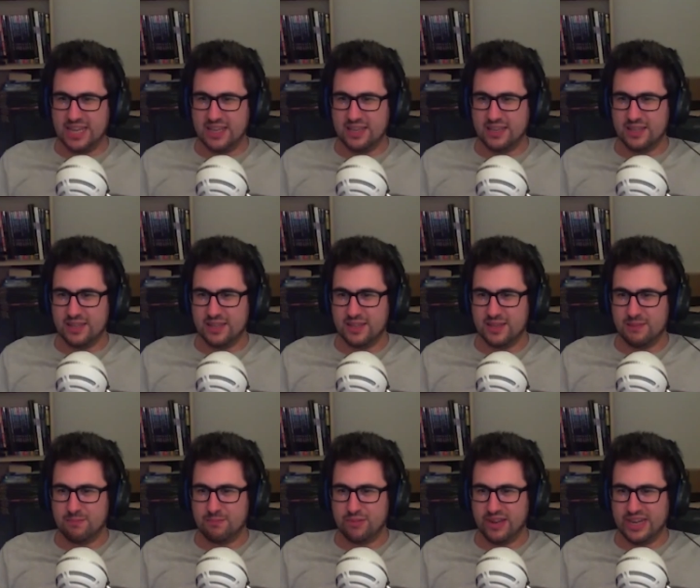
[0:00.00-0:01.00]
kitty,
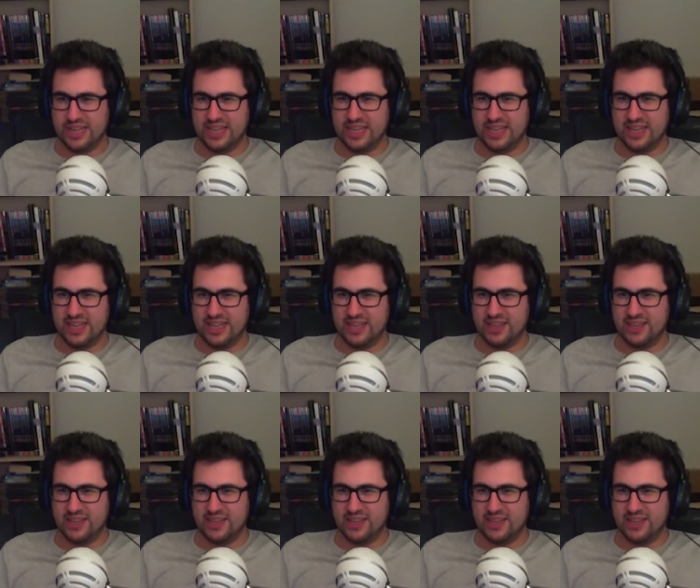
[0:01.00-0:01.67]
kitty. cat.